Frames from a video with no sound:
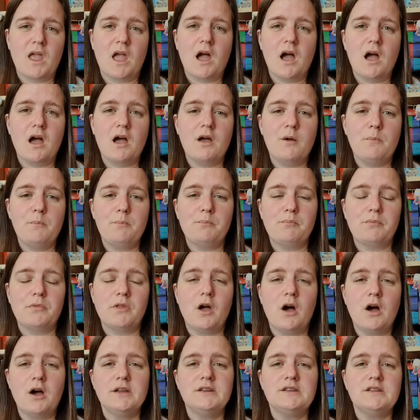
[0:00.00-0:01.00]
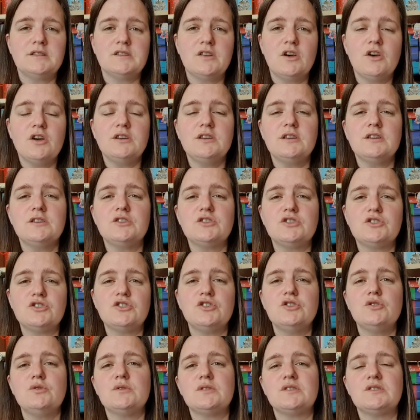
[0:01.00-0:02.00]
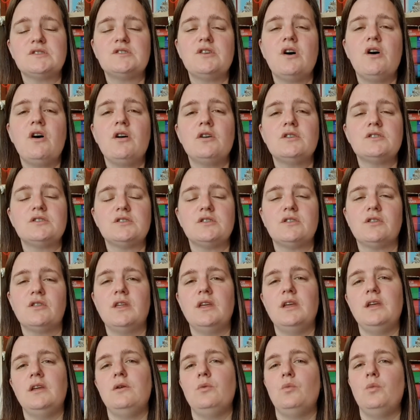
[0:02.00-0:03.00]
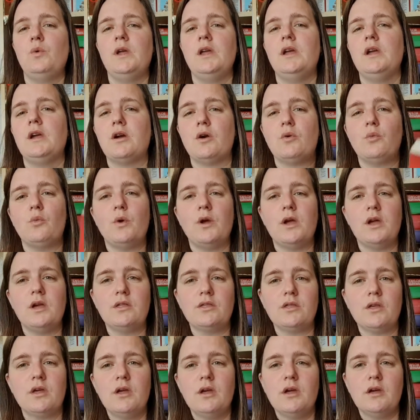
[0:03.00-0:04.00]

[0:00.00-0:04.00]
Um, I decided to start the week with